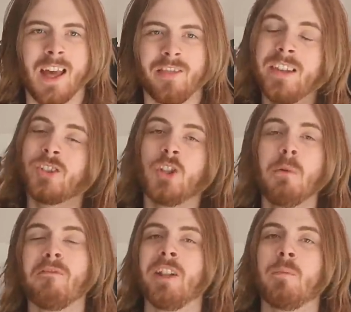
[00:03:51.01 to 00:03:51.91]
this
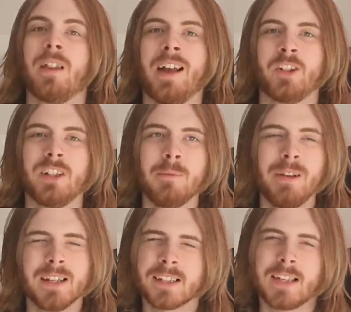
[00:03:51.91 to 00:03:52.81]
new film will actually
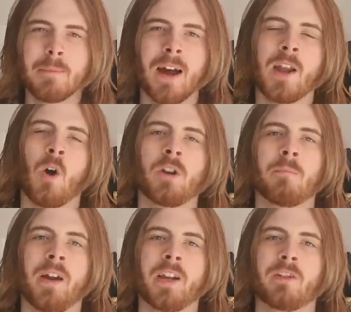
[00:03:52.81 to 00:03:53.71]
be a
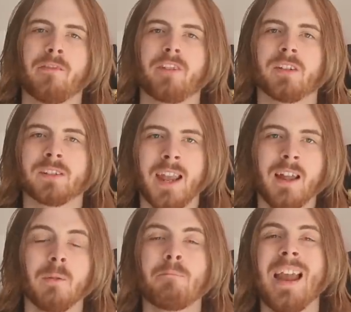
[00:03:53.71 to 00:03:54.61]
semi-autobiographical
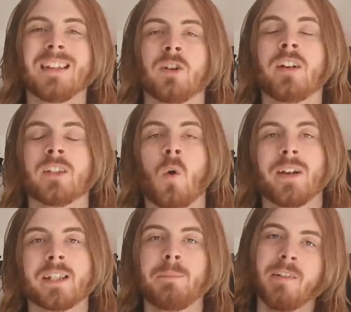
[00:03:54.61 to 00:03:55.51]
tale based on his own
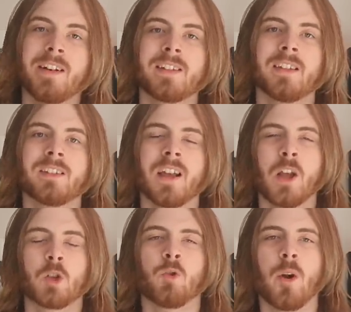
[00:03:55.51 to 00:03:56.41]
experiences
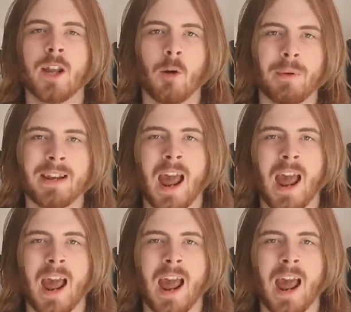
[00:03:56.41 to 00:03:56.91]
growing up in